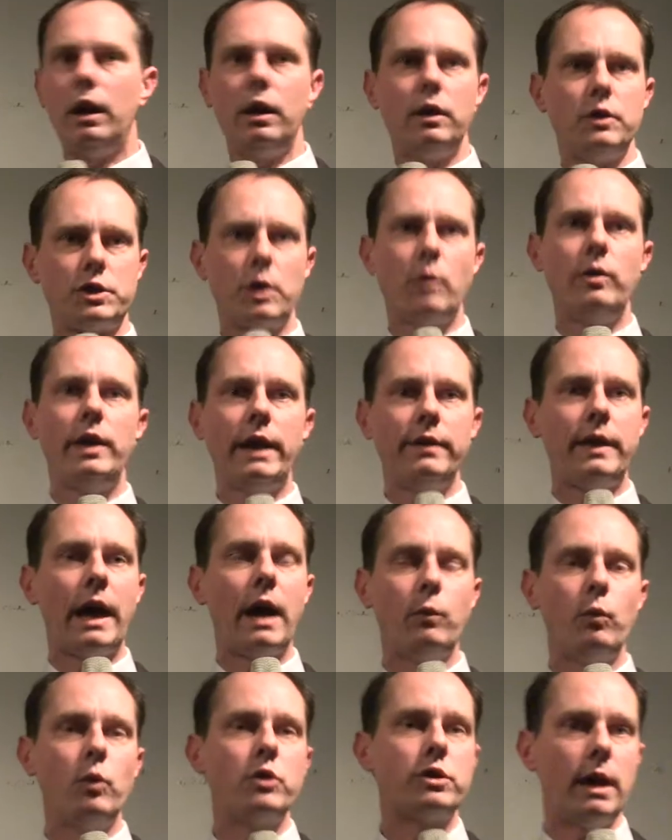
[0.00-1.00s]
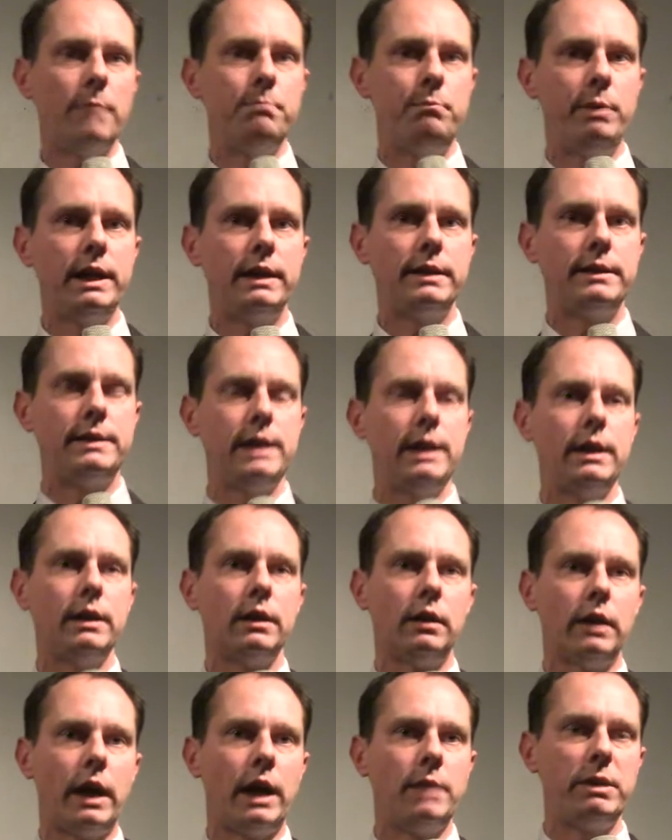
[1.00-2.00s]
So that was a big
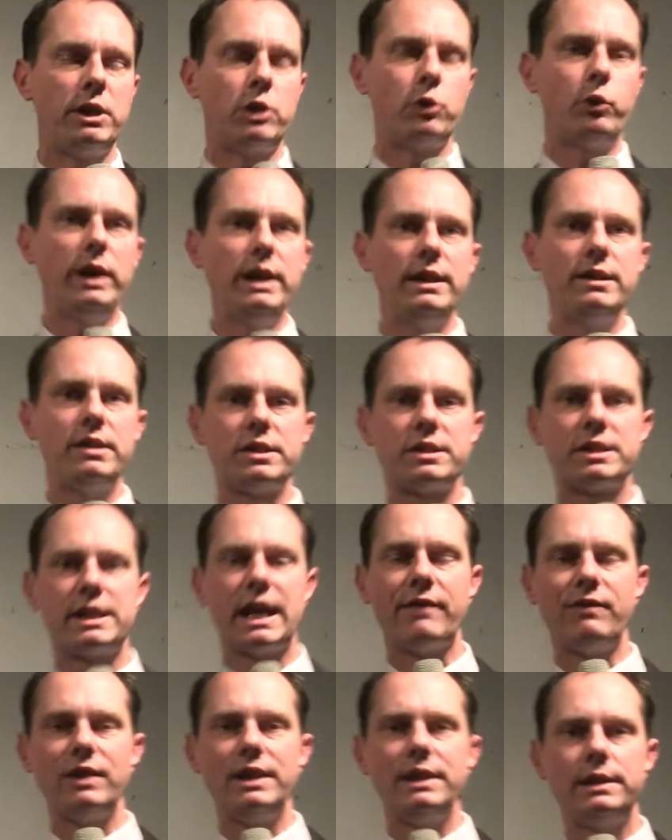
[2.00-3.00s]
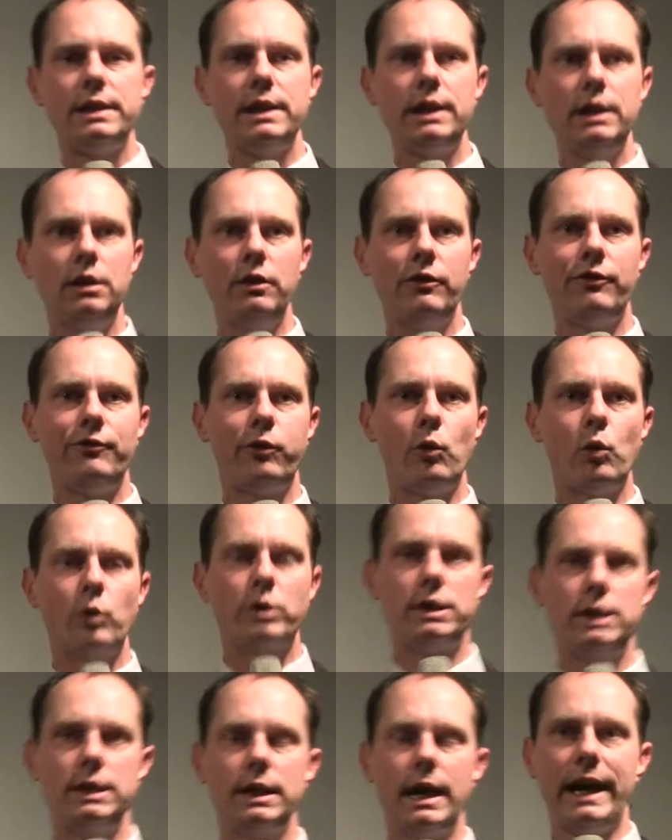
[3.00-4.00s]
deal, and between
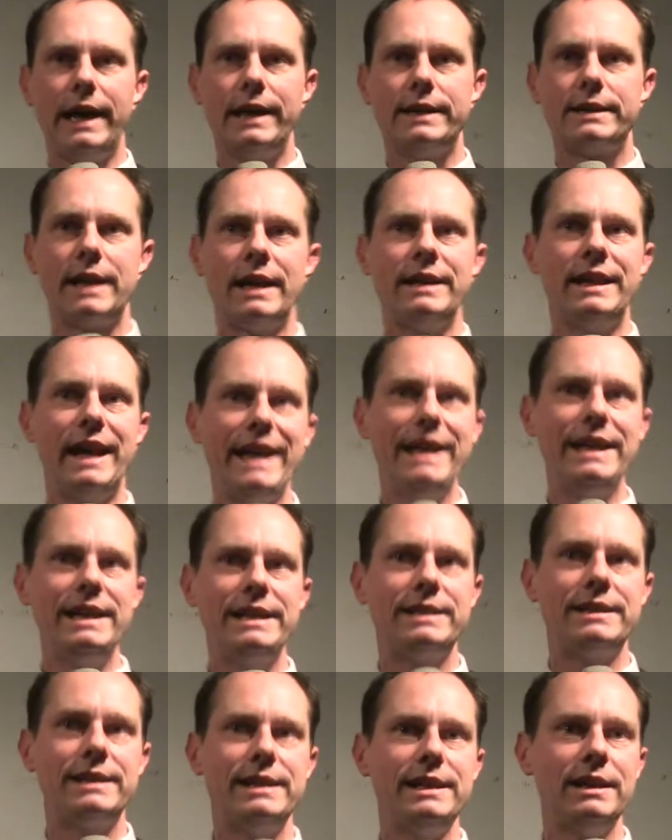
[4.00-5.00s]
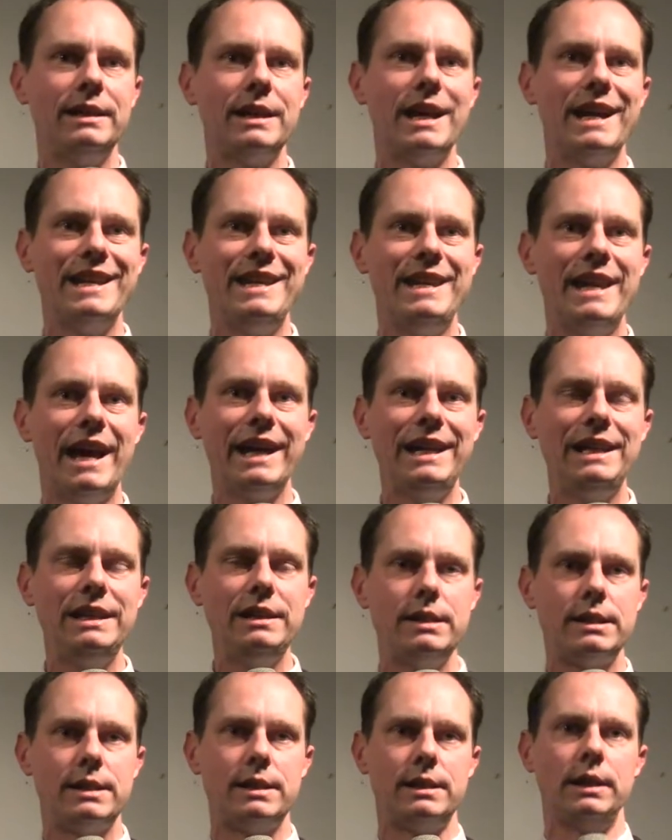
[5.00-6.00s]
1748 and
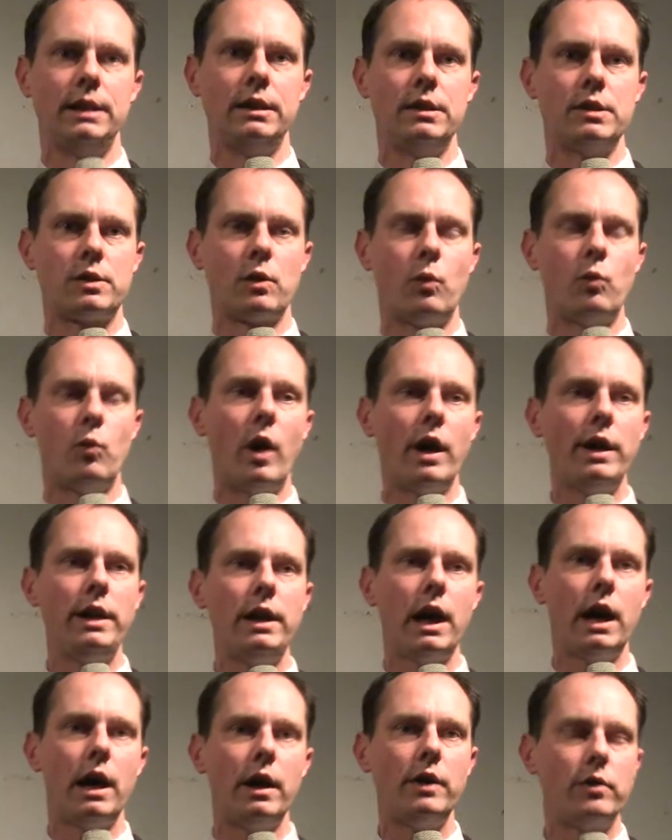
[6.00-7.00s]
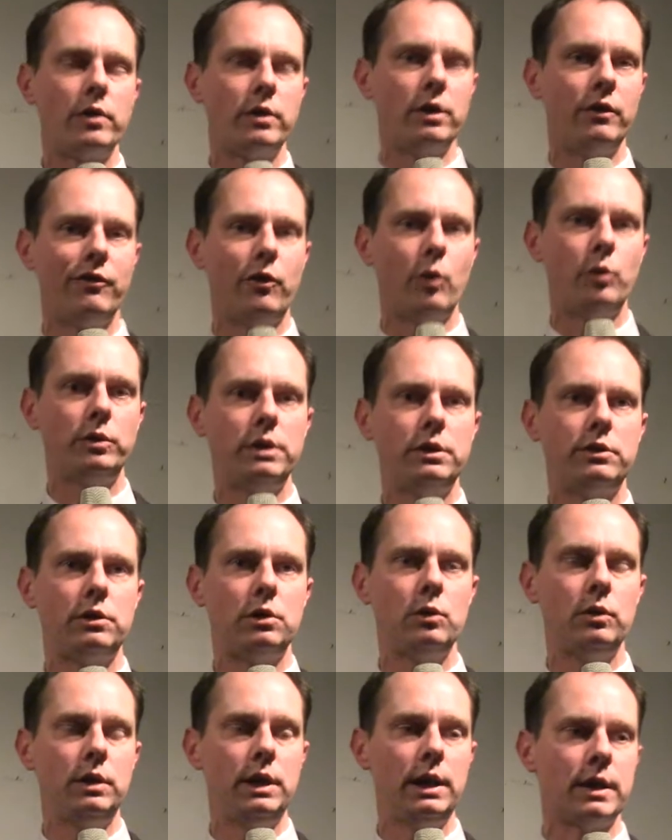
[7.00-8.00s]
1890, so
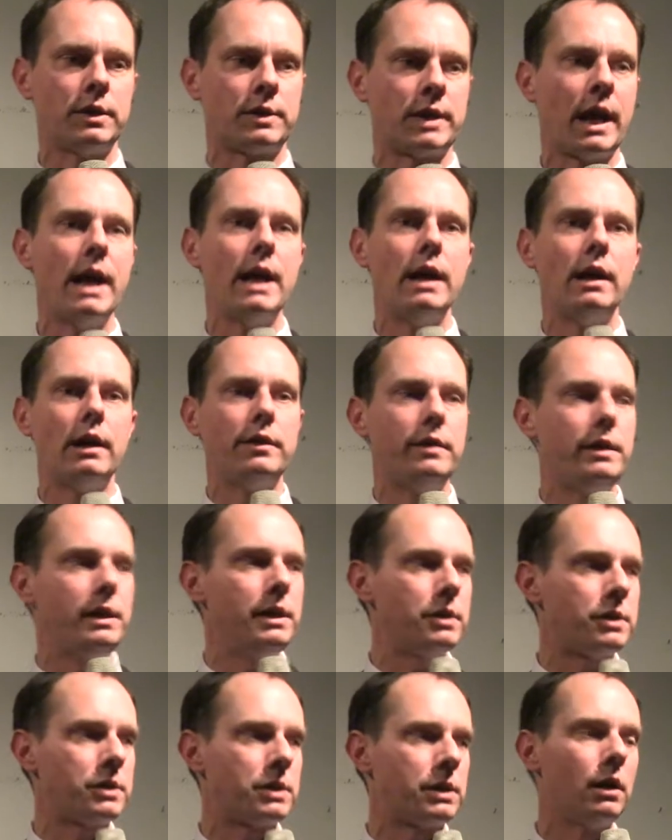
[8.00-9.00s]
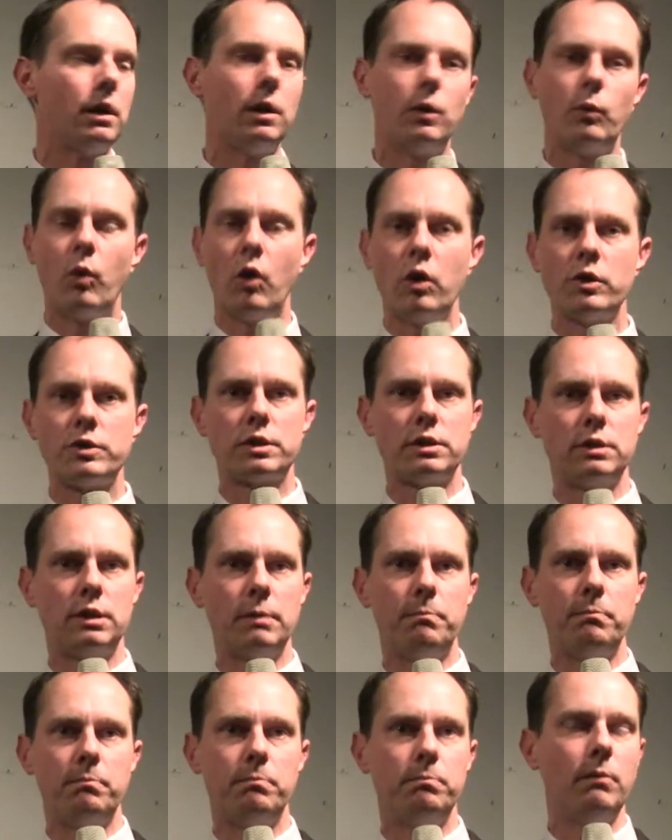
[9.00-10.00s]
142 years, this was
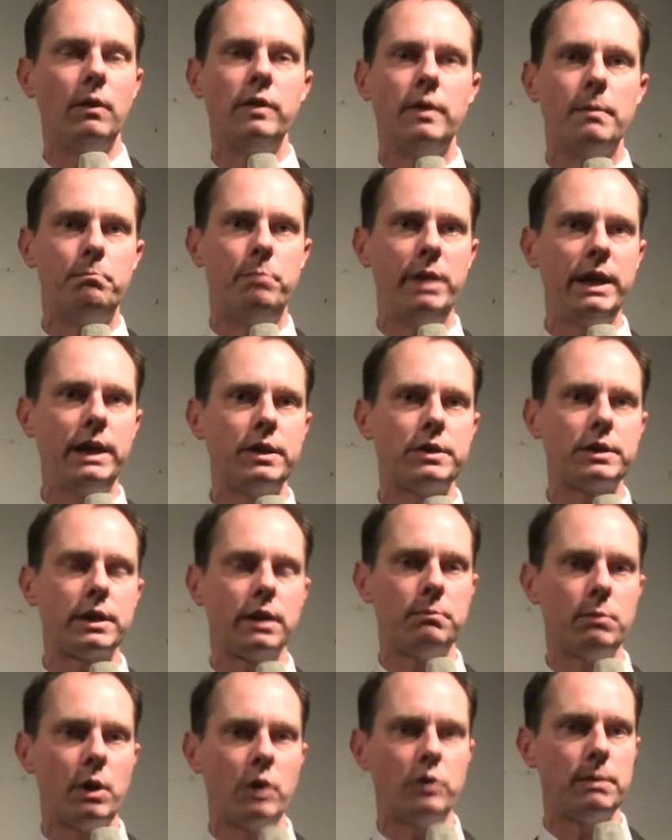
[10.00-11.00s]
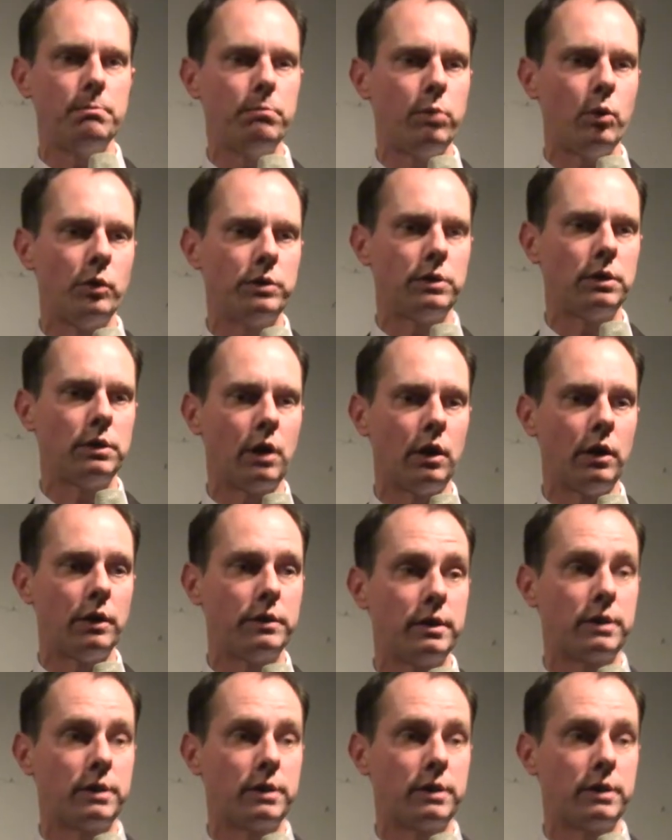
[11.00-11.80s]
the biggest and most important art